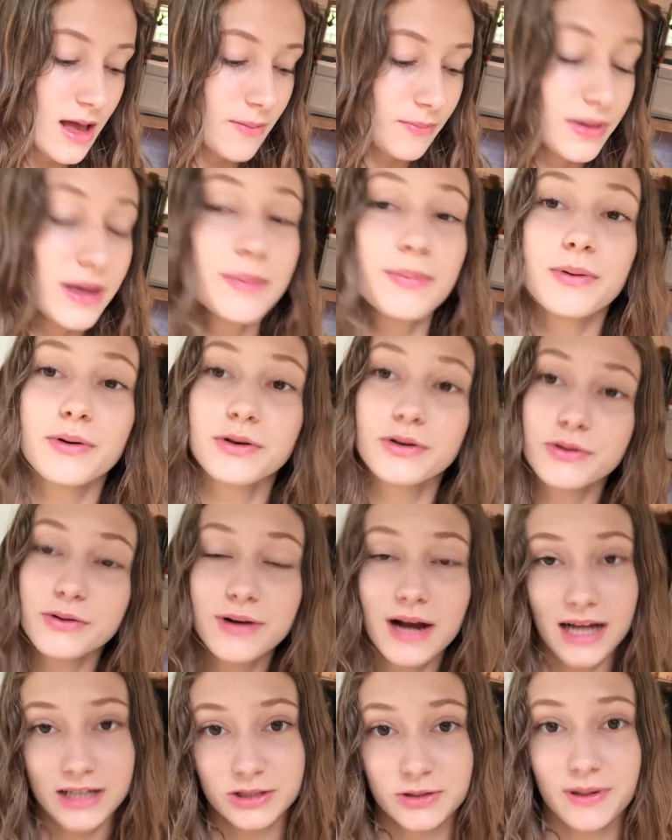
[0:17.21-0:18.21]
people who
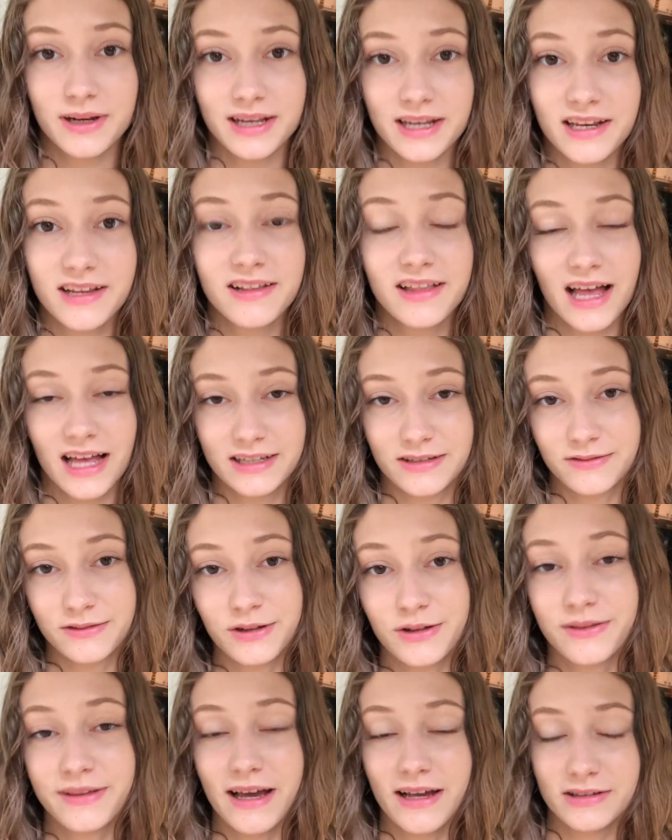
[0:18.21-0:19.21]
graduated class of
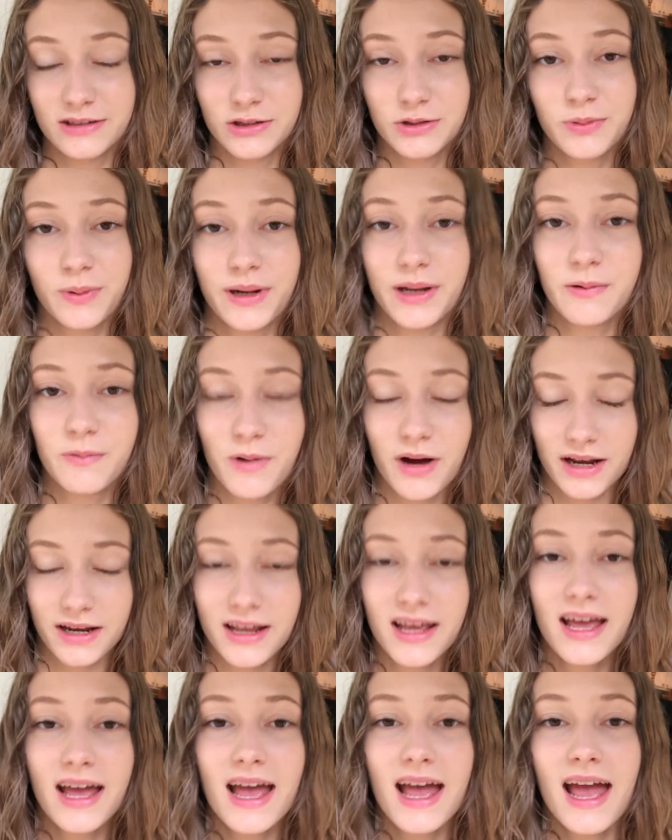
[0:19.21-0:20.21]
two thousand twenty-one.
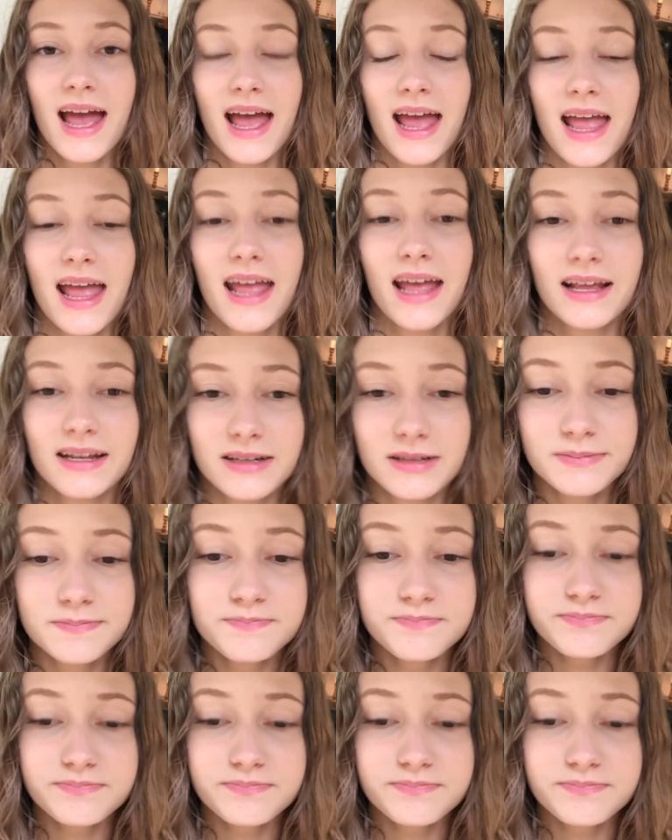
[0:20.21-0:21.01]
And